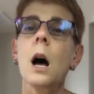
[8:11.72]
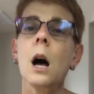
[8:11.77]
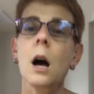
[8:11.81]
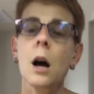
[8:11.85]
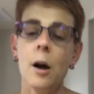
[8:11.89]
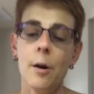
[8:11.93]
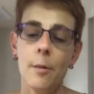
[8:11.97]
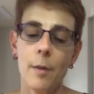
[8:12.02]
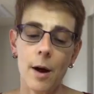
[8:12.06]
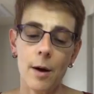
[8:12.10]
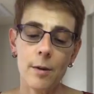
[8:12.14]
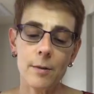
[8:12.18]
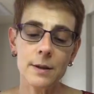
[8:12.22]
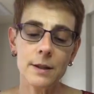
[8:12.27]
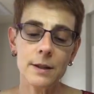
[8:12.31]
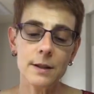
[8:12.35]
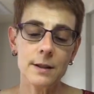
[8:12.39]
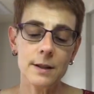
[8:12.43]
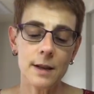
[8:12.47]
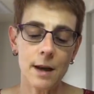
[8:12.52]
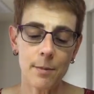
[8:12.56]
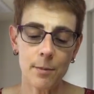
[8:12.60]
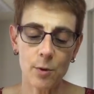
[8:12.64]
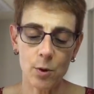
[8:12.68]
I was
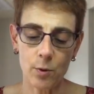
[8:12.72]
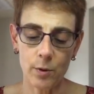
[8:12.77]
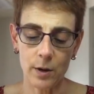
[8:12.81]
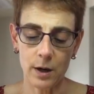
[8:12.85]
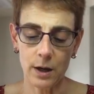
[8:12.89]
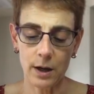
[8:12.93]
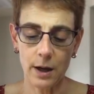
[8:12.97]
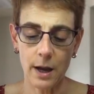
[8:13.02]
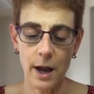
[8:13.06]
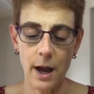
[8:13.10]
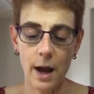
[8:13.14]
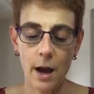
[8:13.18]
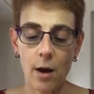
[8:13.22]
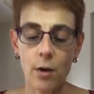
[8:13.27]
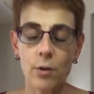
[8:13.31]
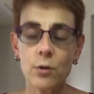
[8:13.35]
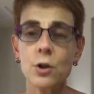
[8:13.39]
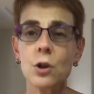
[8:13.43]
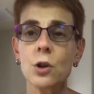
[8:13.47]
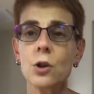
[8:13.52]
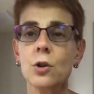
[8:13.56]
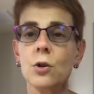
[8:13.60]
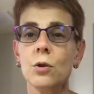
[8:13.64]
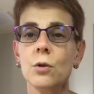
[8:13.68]
demoing how
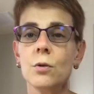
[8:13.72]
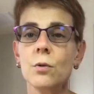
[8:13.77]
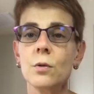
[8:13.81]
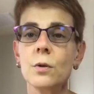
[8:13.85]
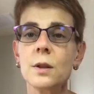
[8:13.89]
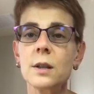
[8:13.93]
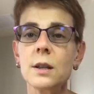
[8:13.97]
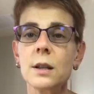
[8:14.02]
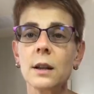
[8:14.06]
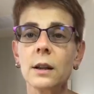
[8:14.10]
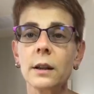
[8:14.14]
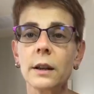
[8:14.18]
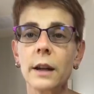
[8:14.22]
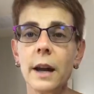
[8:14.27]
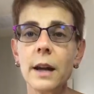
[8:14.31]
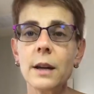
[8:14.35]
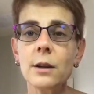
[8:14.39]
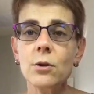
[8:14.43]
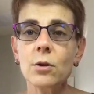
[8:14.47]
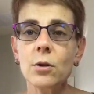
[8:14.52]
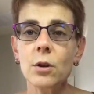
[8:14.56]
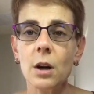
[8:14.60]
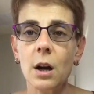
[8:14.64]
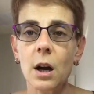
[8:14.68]
to use the
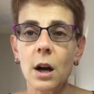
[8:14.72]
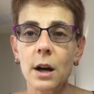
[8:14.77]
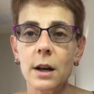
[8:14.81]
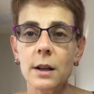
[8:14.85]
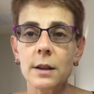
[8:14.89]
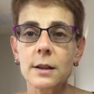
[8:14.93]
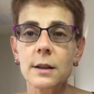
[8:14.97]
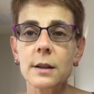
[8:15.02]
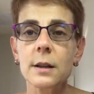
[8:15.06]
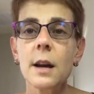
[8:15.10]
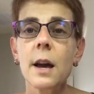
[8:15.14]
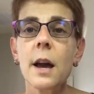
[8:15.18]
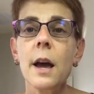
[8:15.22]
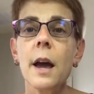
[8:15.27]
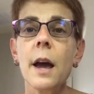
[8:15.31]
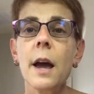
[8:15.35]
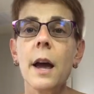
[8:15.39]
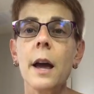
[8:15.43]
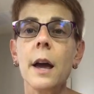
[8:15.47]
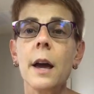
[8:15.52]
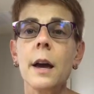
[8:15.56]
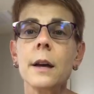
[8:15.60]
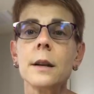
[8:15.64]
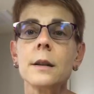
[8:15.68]
laser cuts.
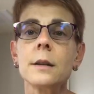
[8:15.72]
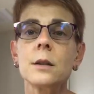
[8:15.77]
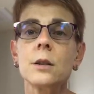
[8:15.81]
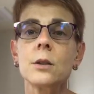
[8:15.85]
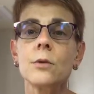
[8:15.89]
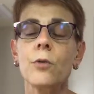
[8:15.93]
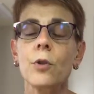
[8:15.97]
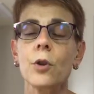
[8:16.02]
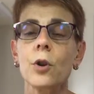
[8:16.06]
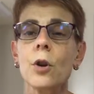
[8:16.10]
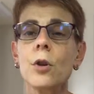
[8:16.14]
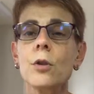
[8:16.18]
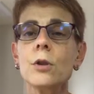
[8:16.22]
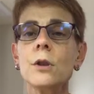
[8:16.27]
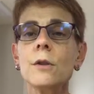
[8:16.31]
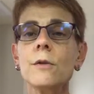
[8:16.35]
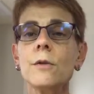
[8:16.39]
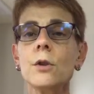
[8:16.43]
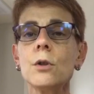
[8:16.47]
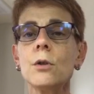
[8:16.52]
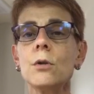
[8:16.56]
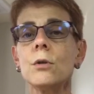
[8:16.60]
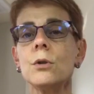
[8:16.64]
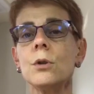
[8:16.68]
And for those
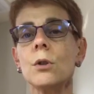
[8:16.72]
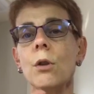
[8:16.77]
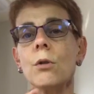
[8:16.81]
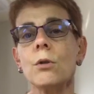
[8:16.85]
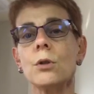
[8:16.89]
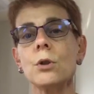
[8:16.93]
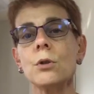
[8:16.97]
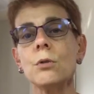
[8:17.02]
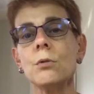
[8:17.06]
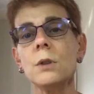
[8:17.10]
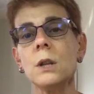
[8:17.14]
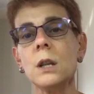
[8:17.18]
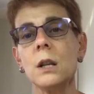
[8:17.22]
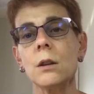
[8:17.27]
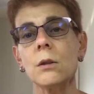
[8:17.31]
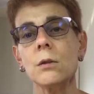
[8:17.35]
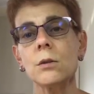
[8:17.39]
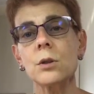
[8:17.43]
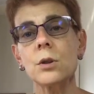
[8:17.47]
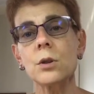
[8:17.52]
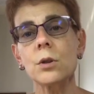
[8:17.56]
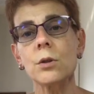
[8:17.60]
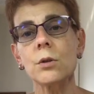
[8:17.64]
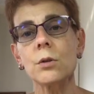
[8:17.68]
of you who don't do
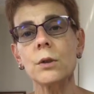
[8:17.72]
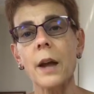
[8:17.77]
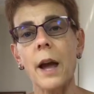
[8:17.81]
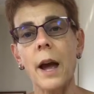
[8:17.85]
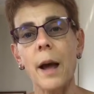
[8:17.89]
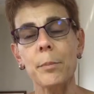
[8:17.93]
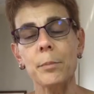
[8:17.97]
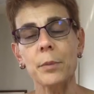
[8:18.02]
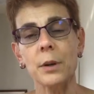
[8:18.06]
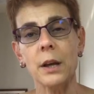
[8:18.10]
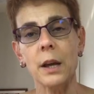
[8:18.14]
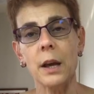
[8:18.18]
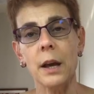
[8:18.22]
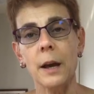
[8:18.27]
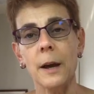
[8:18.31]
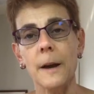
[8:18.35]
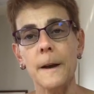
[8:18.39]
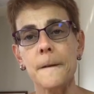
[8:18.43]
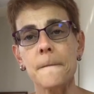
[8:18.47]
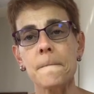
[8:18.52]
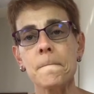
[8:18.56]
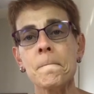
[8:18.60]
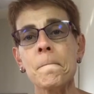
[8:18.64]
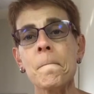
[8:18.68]
needle turn
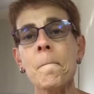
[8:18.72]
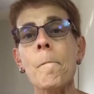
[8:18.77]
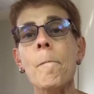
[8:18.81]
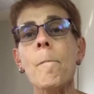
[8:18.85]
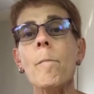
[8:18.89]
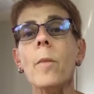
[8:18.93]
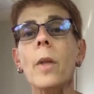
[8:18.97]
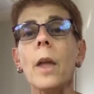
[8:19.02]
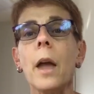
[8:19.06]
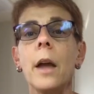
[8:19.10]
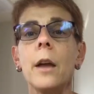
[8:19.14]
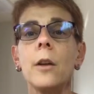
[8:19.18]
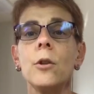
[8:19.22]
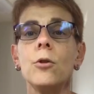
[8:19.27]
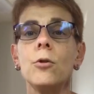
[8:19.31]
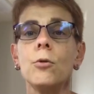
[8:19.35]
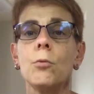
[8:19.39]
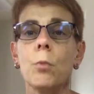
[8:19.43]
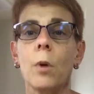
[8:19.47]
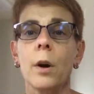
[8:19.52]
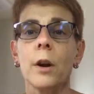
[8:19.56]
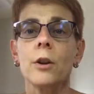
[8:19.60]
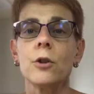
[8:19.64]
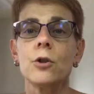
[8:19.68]
applique and
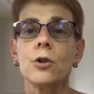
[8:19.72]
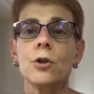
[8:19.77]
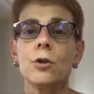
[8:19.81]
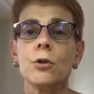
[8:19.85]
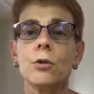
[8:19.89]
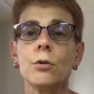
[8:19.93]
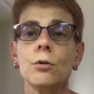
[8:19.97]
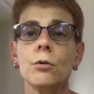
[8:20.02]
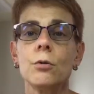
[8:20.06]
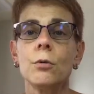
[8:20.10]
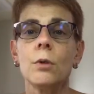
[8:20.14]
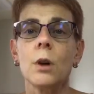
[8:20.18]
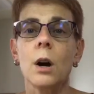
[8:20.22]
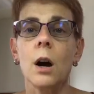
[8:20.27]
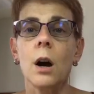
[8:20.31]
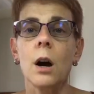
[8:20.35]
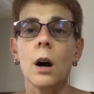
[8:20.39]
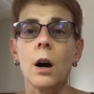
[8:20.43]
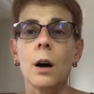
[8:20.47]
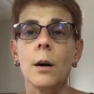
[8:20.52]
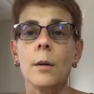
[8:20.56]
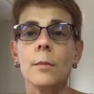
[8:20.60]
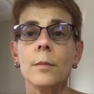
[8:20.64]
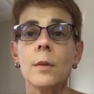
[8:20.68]
you want to do
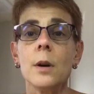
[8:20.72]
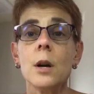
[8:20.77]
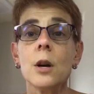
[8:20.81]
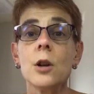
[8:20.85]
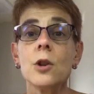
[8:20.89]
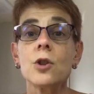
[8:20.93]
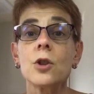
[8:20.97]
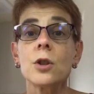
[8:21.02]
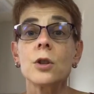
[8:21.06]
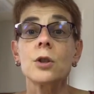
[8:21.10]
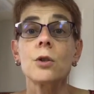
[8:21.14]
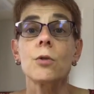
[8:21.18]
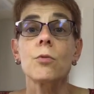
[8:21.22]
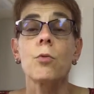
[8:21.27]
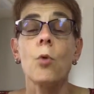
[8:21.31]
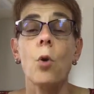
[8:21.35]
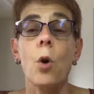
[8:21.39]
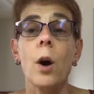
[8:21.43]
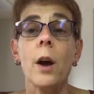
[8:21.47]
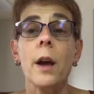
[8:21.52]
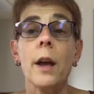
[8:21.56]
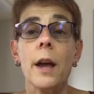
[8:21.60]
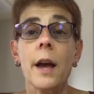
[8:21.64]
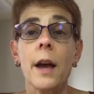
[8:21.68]
just a
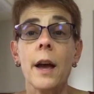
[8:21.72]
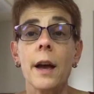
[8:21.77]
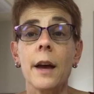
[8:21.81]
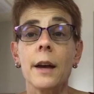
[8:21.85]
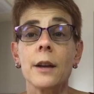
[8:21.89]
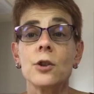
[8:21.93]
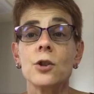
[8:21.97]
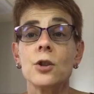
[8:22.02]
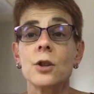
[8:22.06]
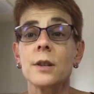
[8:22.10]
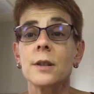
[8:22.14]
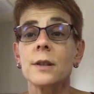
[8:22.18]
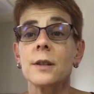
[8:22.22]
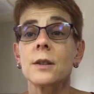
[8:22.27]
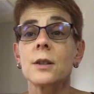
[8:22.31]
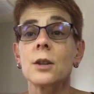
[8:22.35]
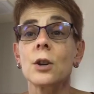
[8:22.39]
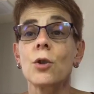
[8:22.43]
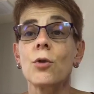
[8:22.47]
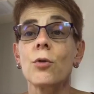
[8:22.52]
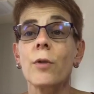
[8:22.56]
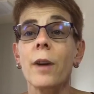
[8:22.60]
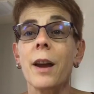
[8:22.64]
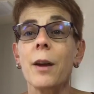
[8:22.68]
raw edge, this is
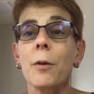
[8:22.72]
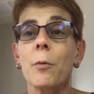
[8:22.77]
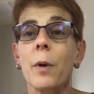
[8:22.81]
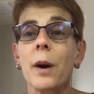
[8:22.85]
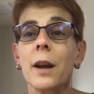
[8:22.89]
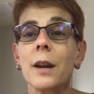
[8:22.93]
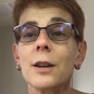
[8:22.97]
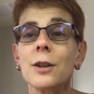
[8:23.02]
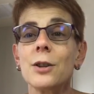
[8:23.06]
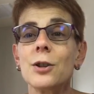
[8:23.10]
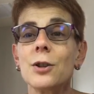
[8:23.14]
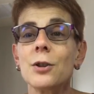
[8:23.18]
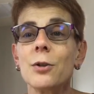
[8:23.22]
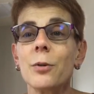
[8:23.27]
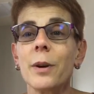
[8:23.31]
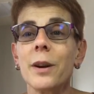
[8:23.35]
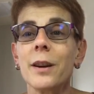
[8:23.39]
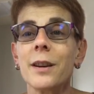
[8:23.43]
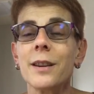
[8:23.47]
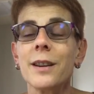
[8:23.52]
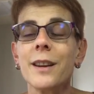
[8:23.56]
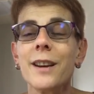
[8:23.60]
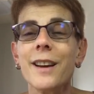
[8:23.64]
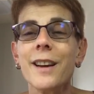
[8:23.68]
a great way to do
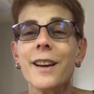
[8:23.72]
it.